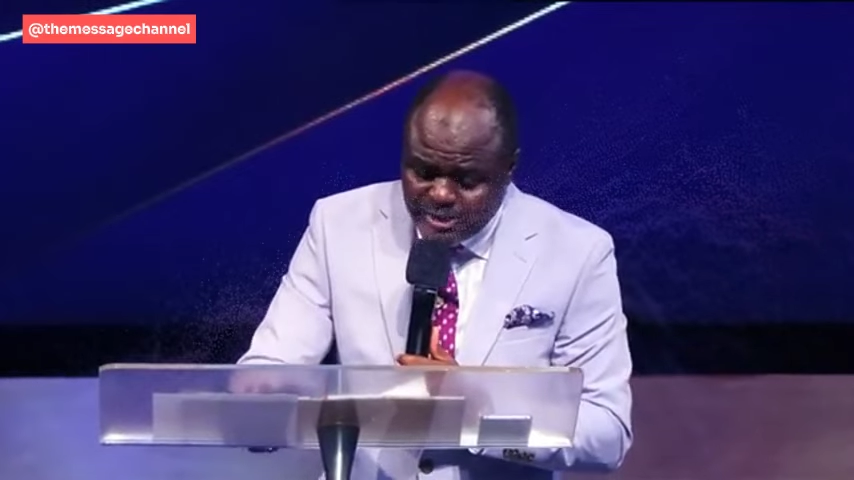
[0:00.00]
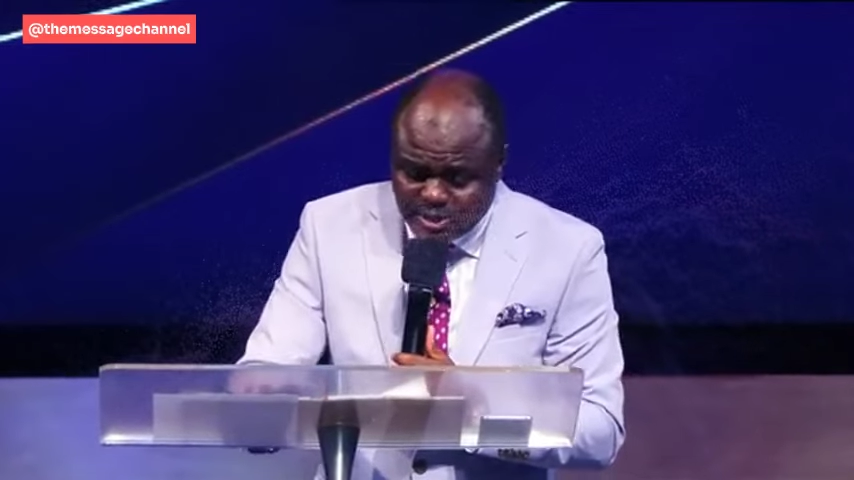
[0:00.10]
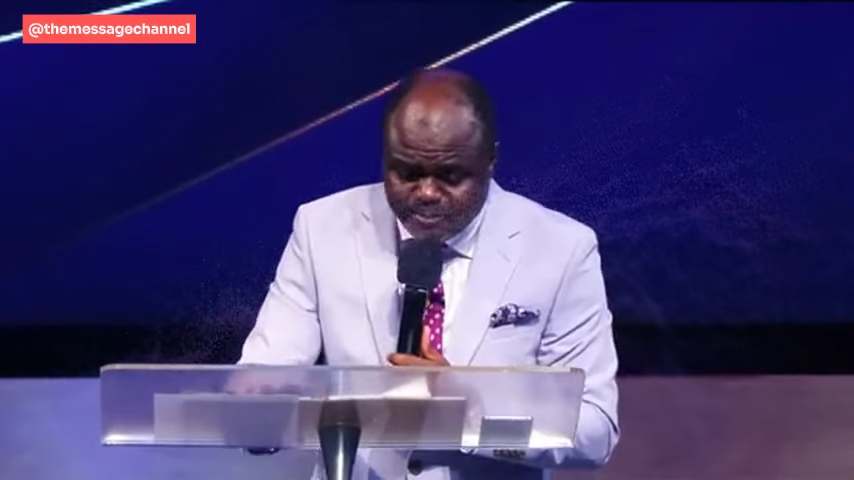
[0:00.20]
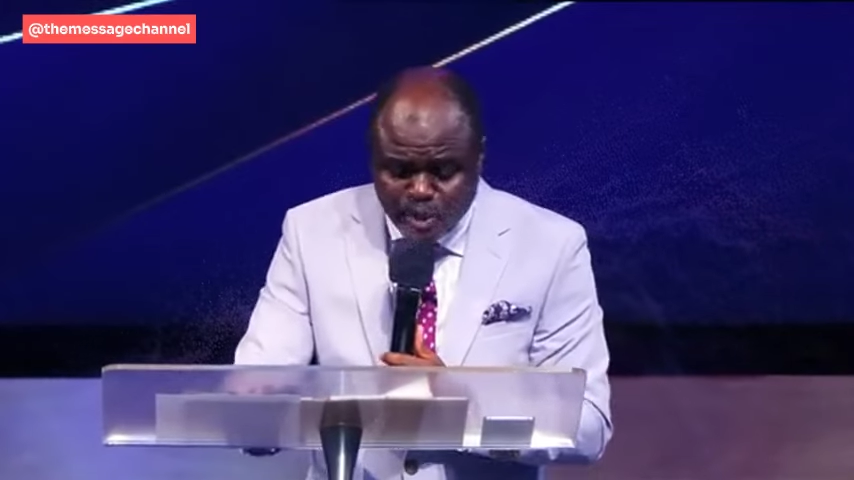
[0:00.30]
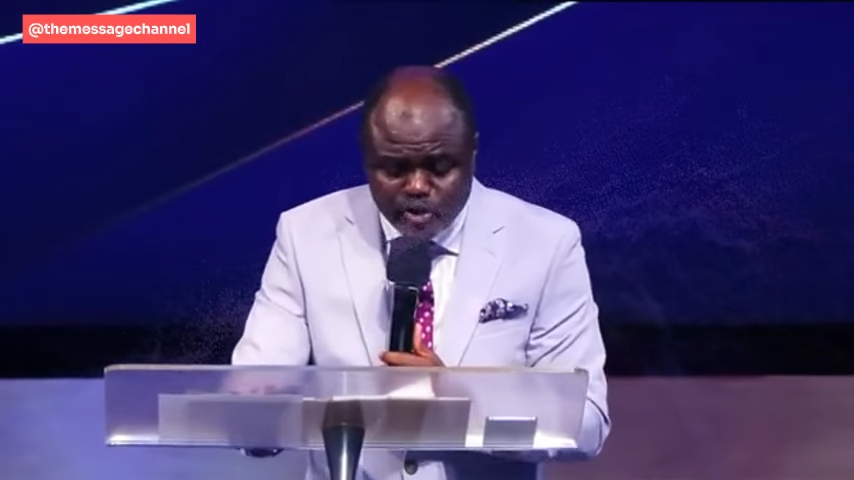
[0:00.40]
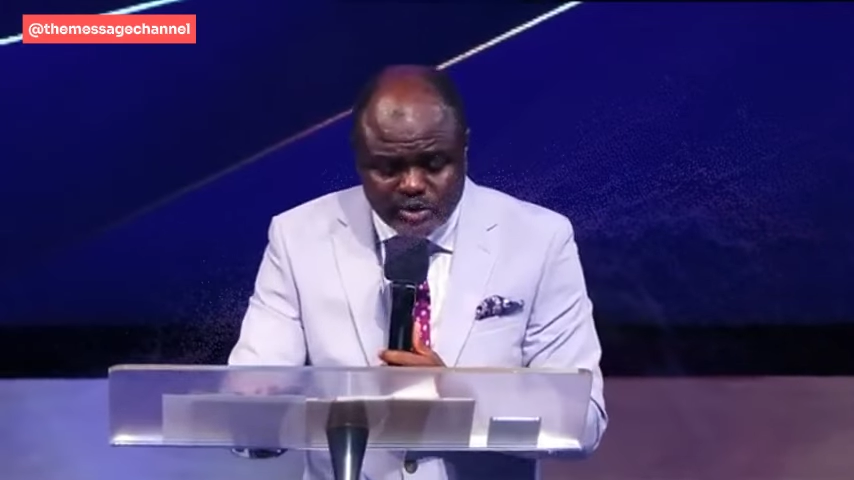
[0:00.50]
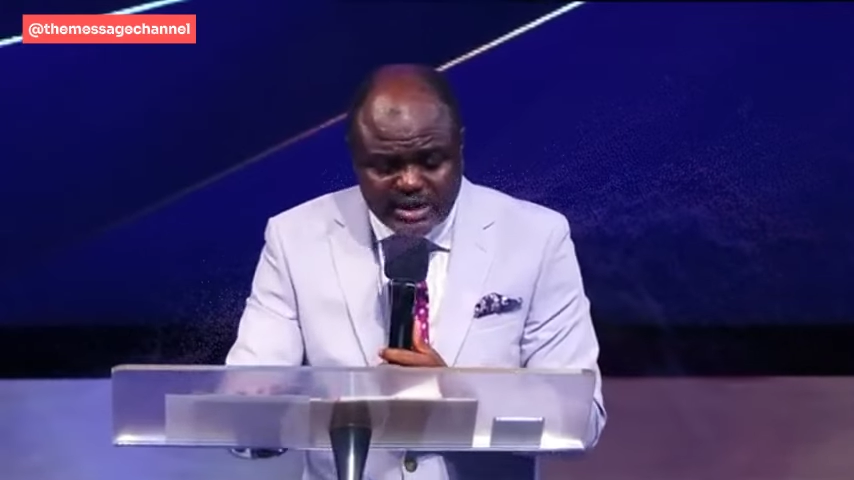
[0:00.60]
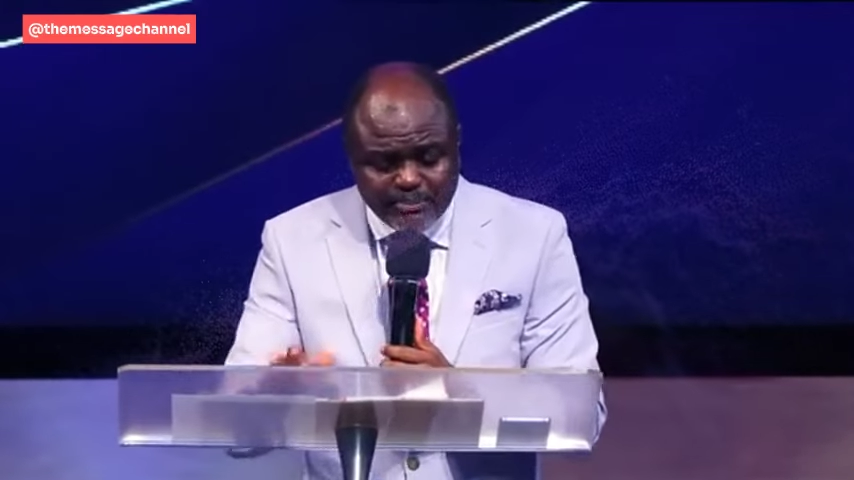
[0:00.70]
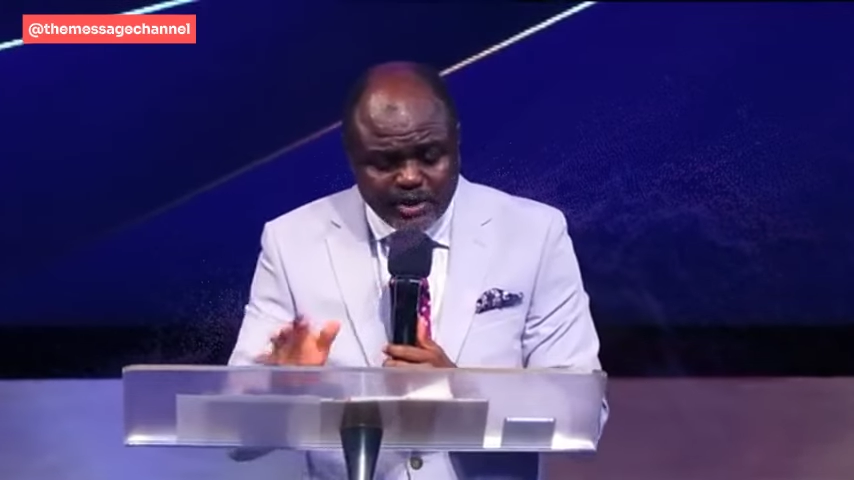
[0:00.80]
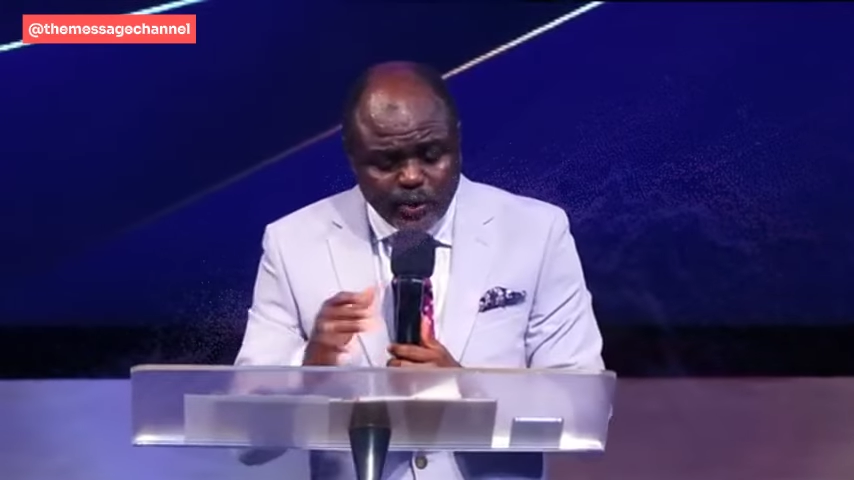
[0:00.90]
spoke to
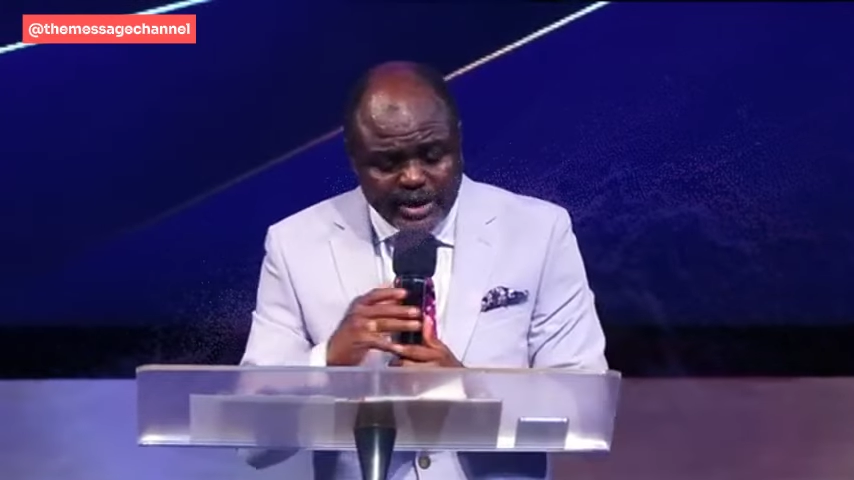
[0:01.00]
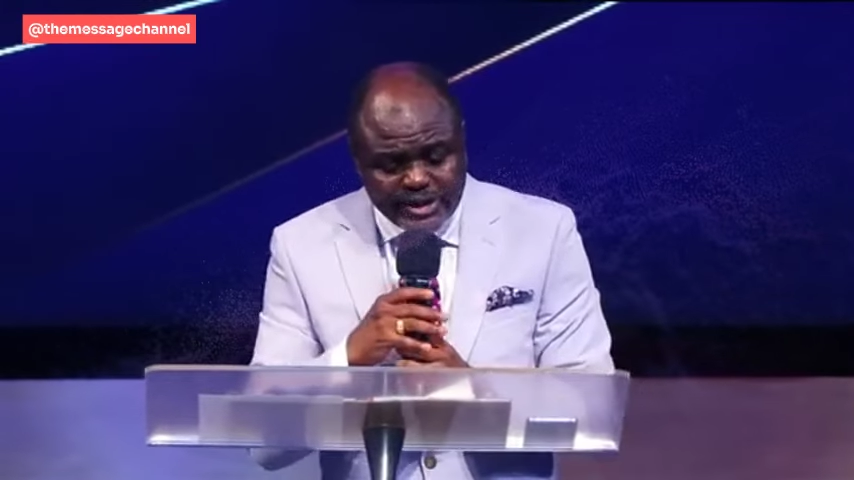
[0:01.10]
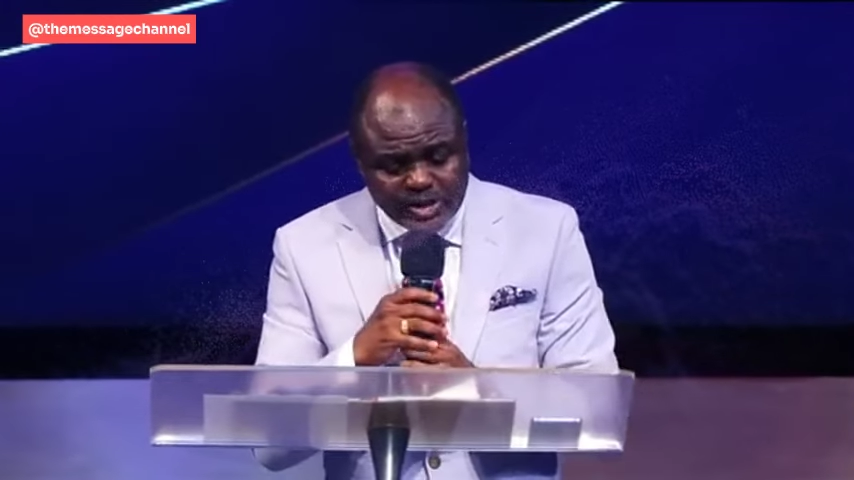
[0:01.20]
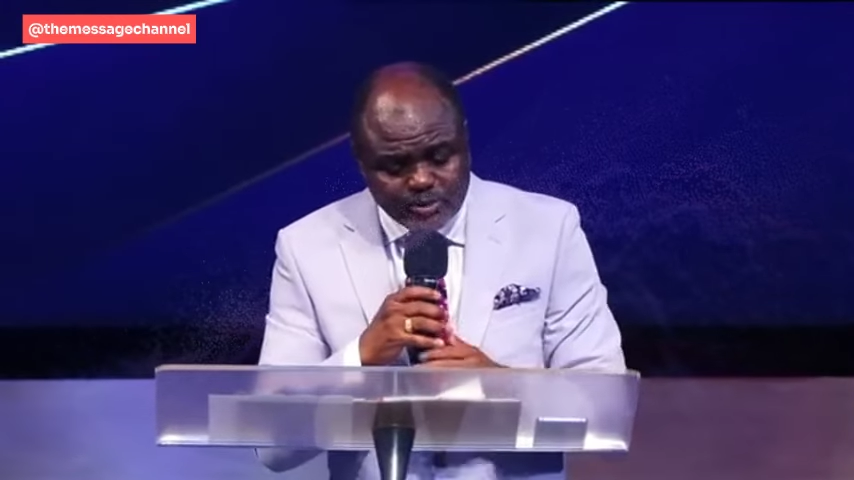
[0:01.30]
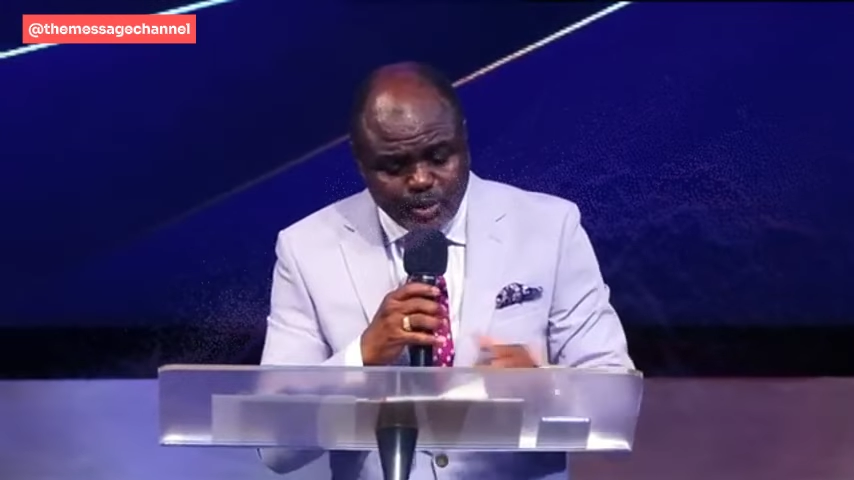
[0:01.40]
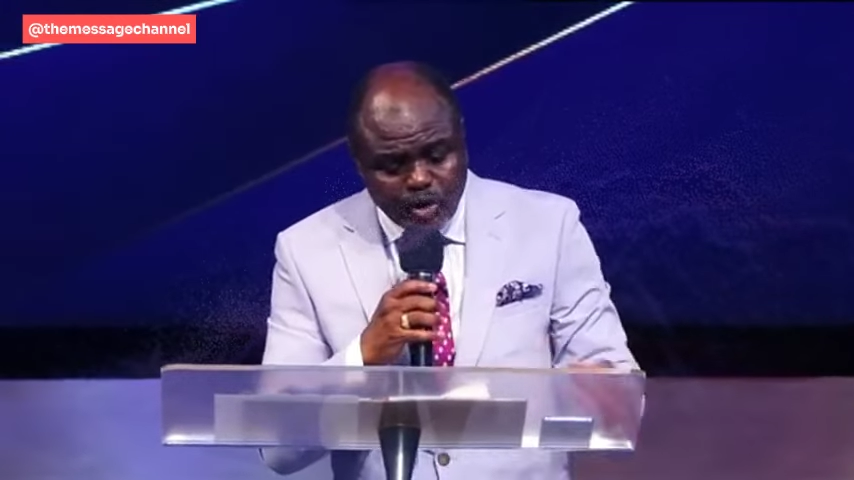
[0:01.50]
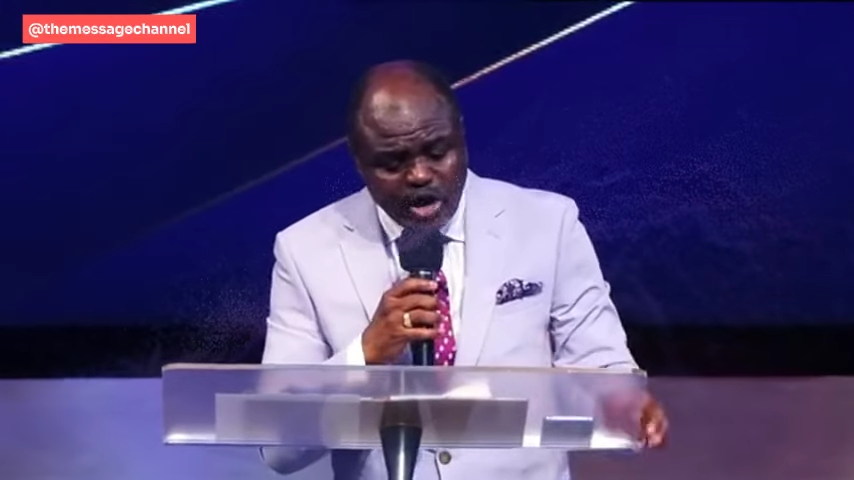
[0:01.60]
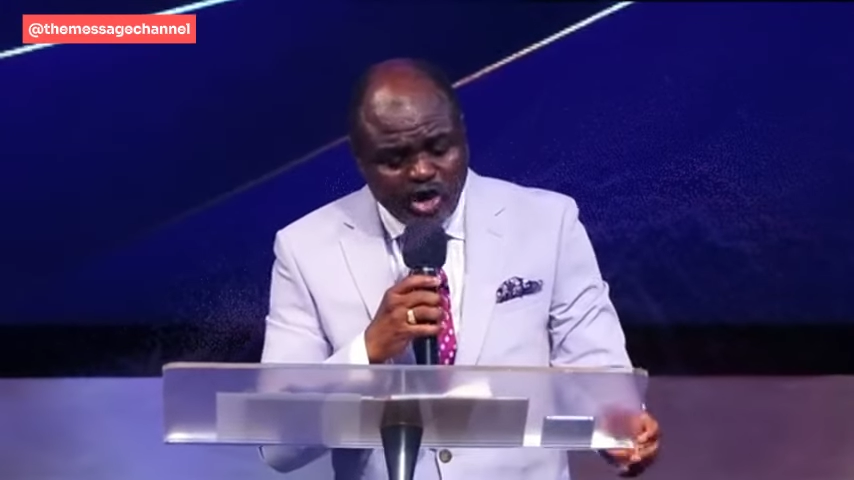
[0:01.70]
them the way he spoke.